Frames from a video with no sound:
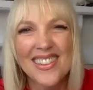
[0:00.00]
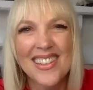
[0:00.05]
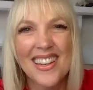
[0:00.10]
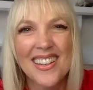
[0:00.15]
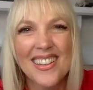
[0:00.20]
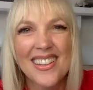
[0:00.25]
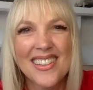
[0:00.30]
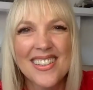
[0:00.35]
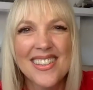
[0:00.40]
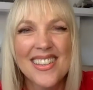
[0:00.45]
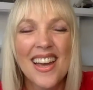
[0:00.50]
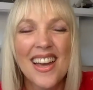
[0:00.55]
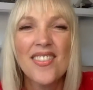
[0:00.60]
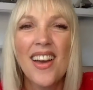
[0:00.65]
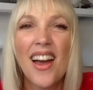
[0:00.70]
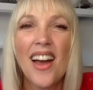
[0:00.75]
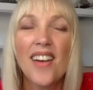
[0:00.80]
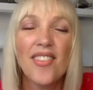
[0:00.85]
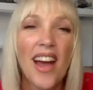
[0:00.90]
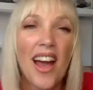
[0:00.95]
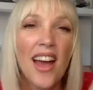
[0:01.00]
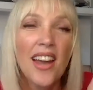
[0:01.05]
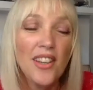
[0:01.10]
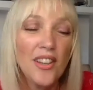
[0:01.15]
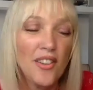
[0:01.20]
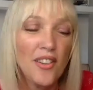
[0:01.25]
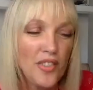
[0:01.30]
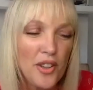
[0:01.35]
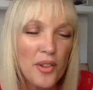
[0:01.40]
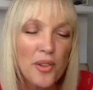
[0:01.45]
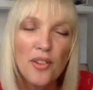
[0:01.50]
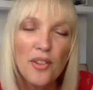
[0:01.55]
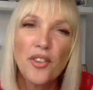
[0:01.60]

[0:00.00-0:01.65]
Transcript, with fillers: And just if, if any of you,